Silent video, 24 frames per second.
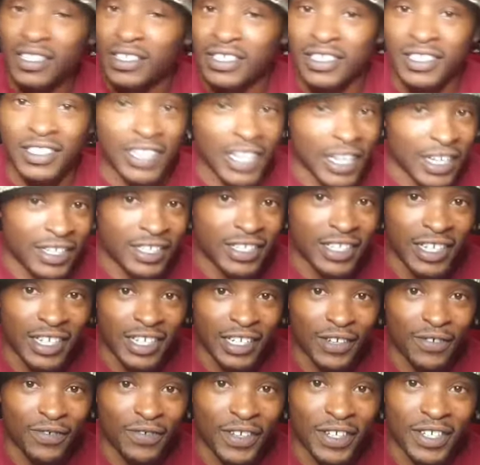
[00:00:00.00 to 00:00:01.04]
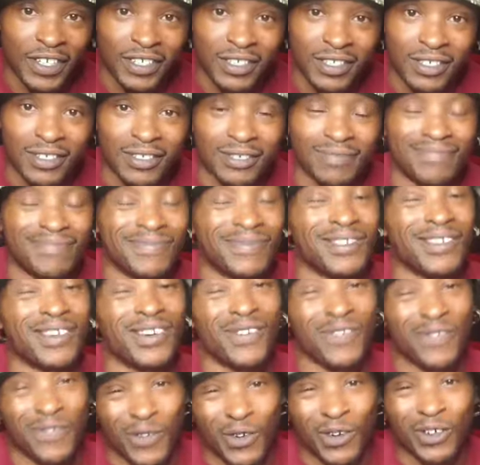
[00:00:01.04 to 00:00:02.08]
Sexy interface.
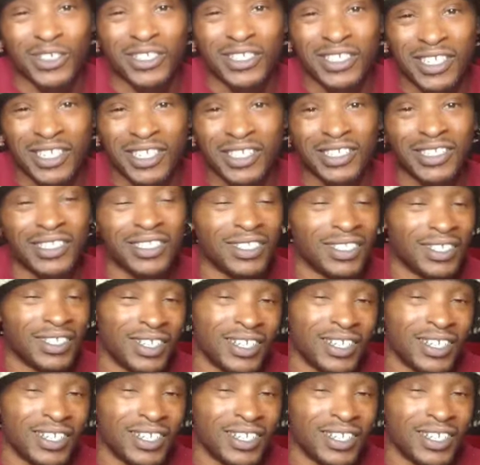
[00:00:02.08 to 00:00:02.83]
Unfortunately,